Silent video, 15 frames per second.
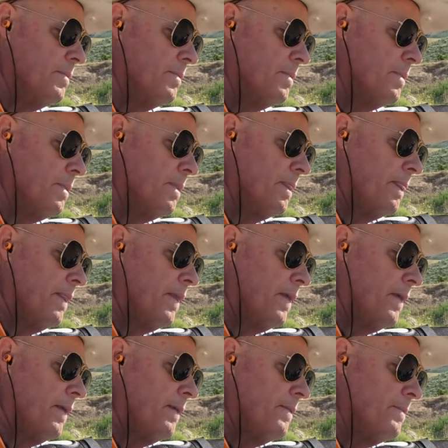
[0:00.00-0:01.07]

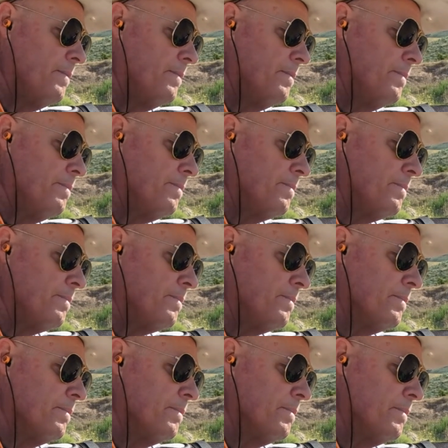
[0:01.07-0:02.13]

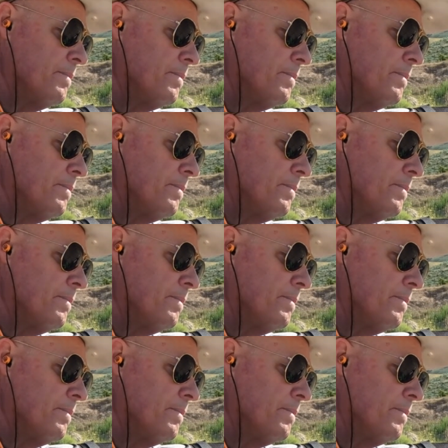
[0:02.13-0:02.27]
(silence)